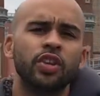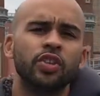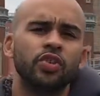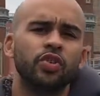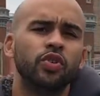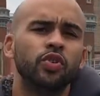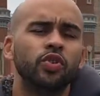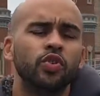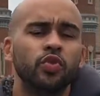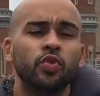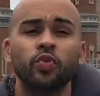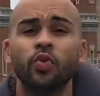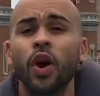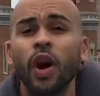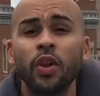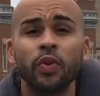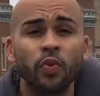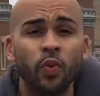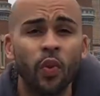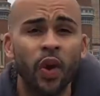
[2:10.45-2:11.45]
to
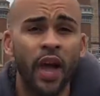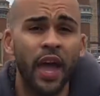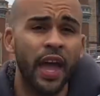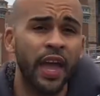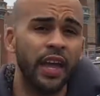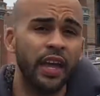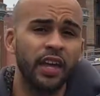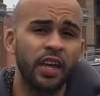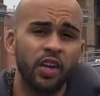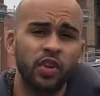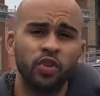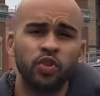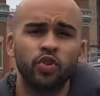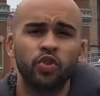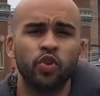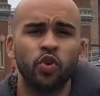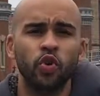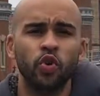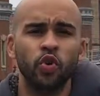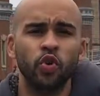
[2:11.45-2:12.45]
runway
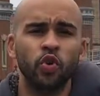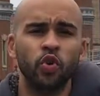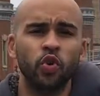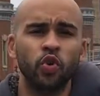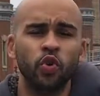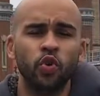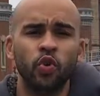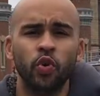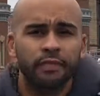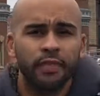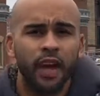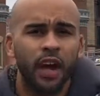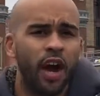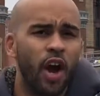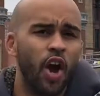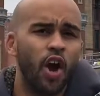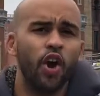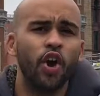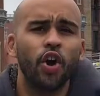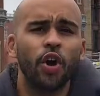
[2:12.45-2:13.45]
to
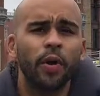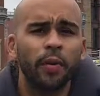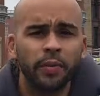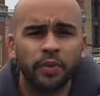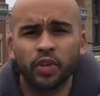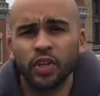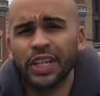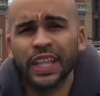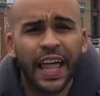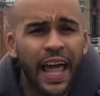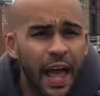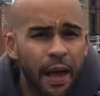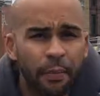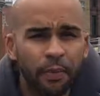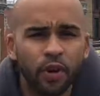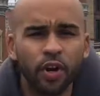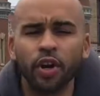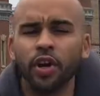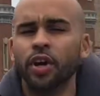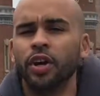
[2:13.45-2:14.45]
to
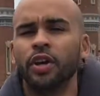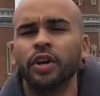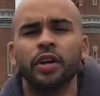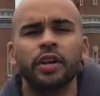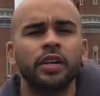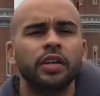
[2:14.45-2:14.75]
glamour